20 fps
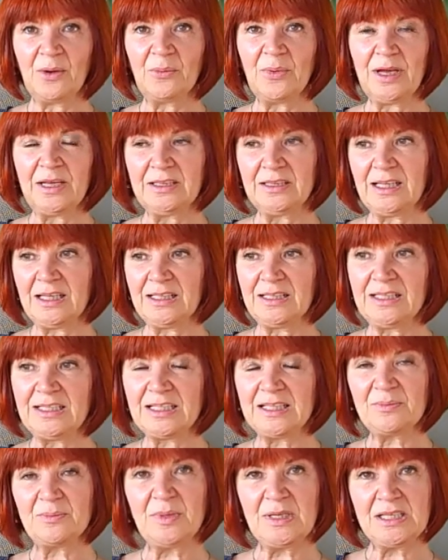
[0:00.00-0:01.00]
when they
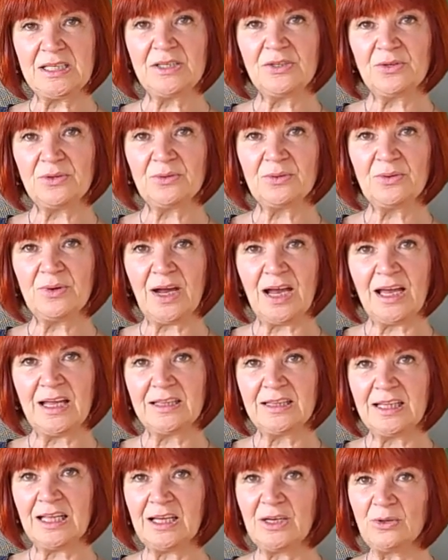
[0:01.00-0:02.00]
dismiss you
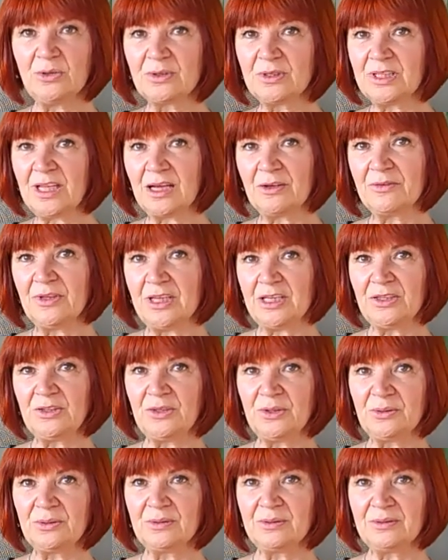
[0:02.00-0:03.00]
and they look down
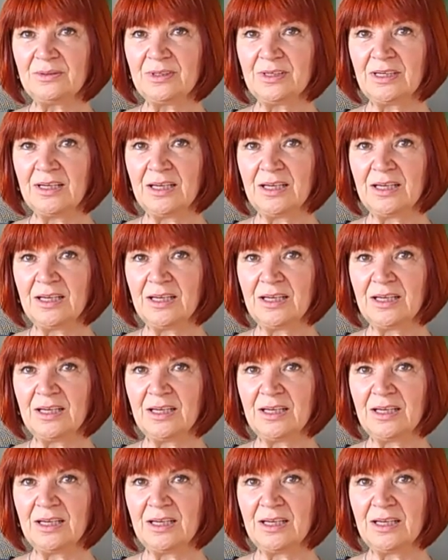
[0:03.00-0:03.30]
at you,